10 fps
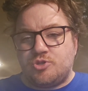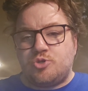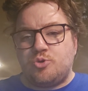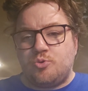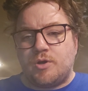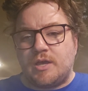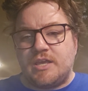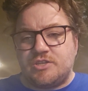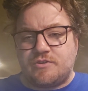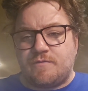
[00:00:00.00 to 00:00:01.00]
to an
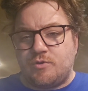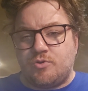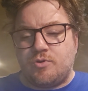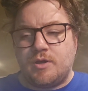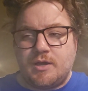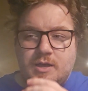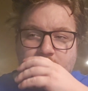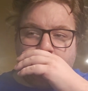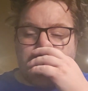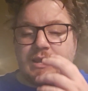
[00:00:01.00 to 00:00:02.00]
interview
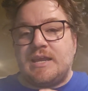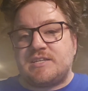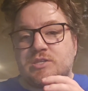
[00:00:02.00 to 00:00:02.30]
unless